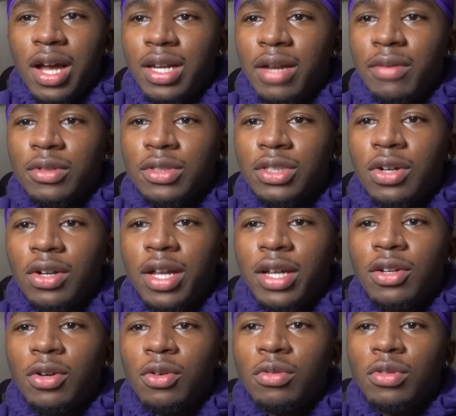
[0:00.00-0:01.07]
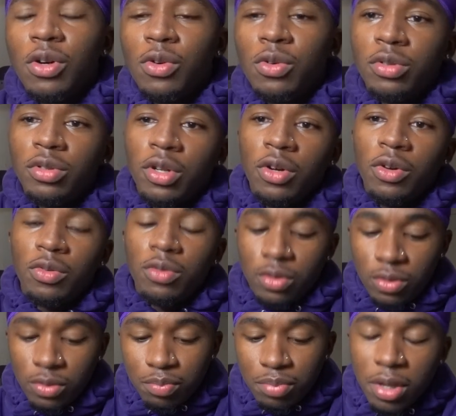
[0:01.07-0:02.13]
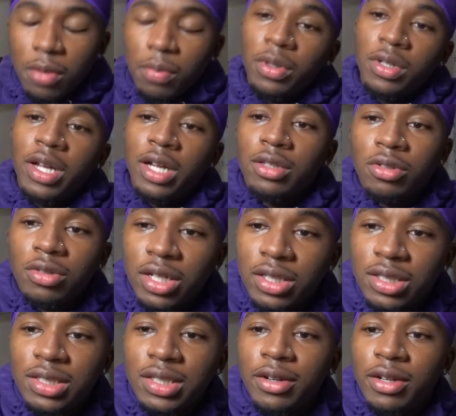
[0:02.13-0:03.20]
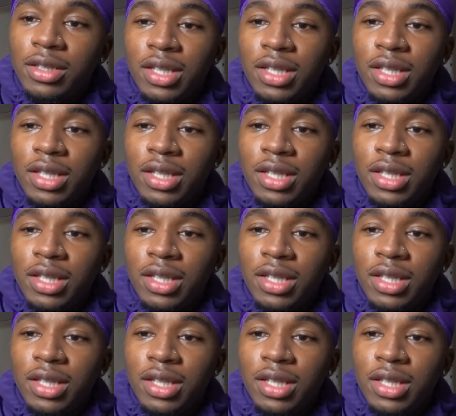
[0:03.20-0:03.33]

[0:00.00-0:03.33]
I never saw like no, no, no P protector necessary